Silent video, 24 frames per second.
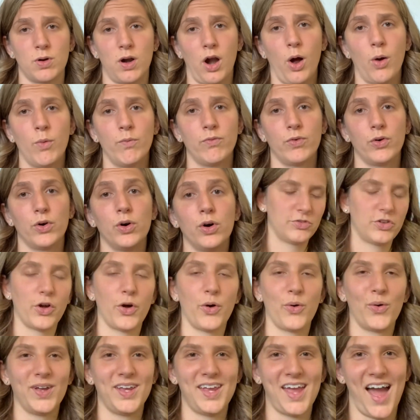helpful.
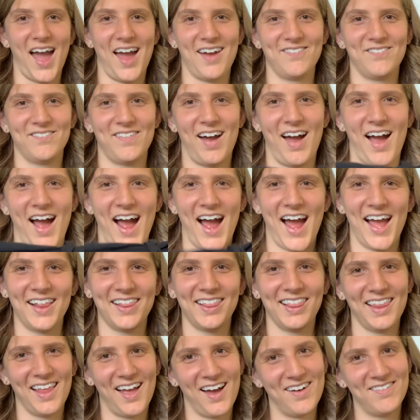So yeah, I
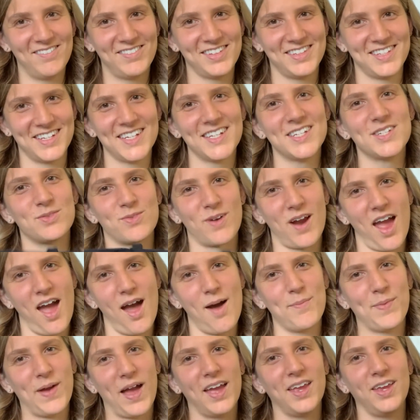loved this
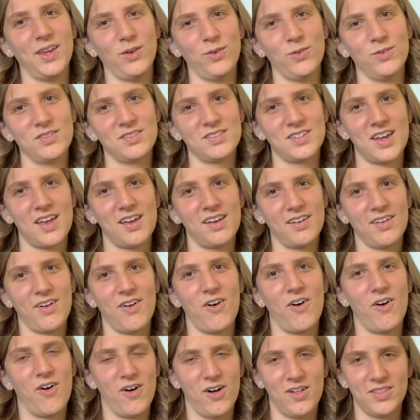wrap. I used it
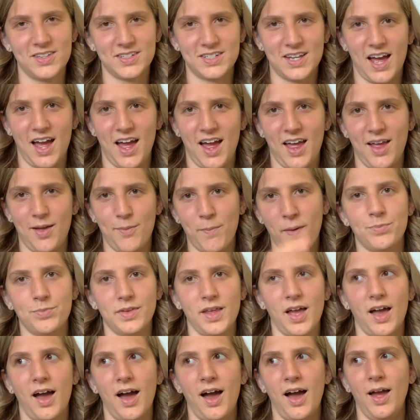all the time.
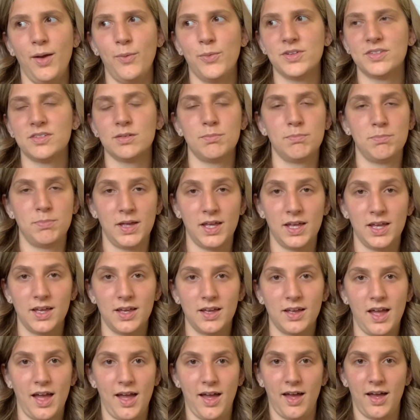I was a
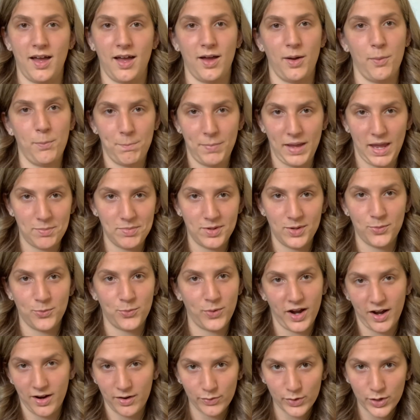big baby
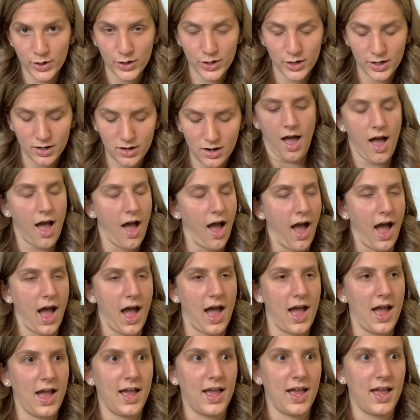wearer.
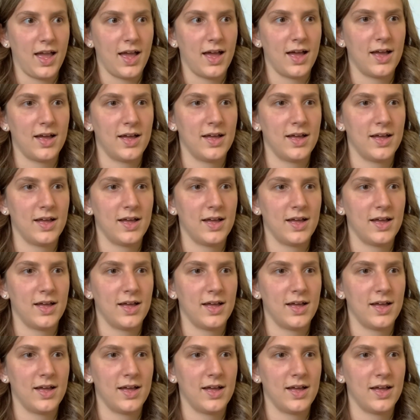I